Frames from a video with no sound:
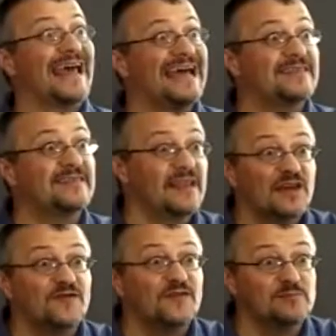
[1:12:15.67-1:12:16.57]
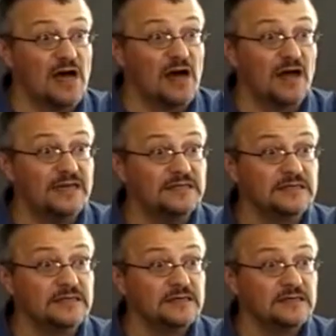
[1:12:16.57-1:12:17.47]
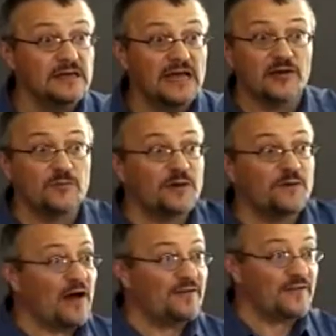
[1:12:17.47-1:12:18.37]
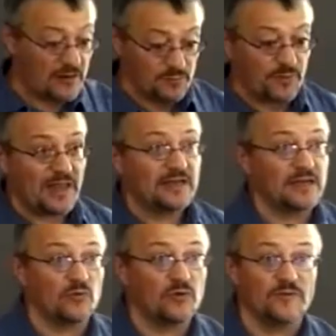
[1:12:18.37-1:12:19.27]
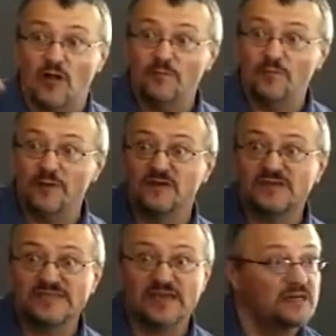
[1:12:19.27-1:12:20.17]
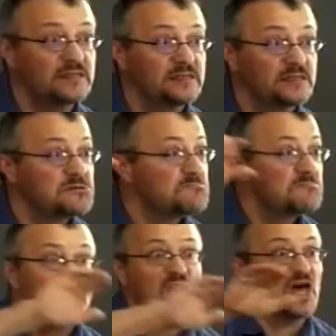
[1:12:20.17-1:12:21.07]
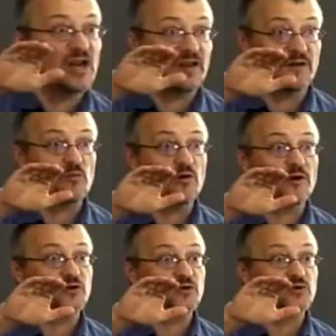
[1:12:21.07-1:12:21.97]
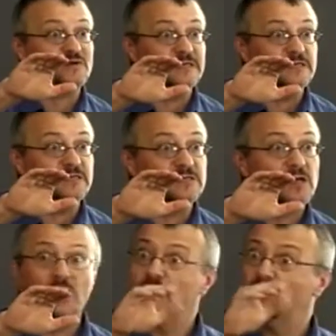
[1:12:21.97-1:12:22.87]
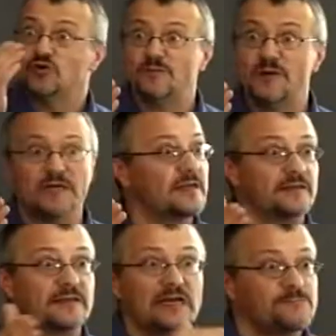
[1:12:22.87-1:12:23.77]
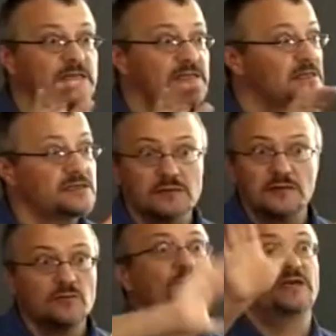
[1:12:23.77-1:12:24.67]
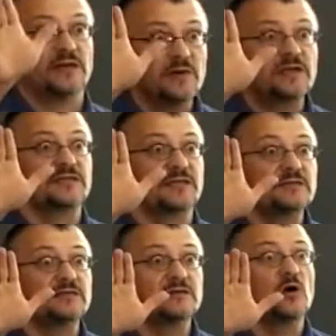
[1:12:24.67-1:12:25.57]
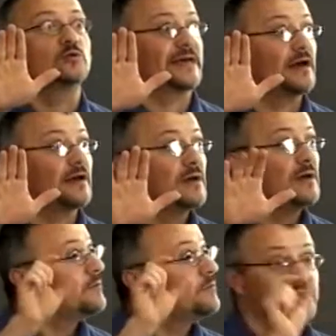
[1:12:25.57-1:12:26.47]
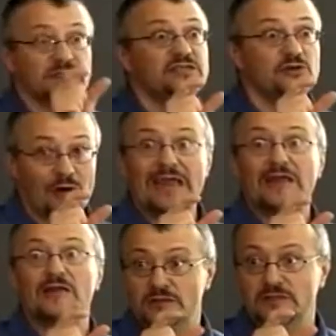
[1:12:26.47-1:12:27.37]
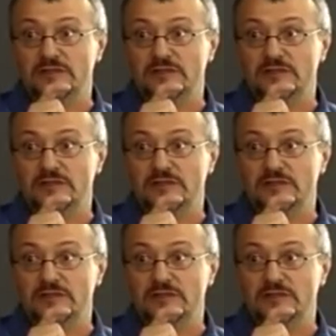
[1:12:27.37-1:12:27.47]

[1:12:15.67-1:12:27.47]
Had none of them died, and there had been 5,000 plants, they would have all been this size. None of them would have produced seeds, which means that that species would become extinct in no time because these are annuals.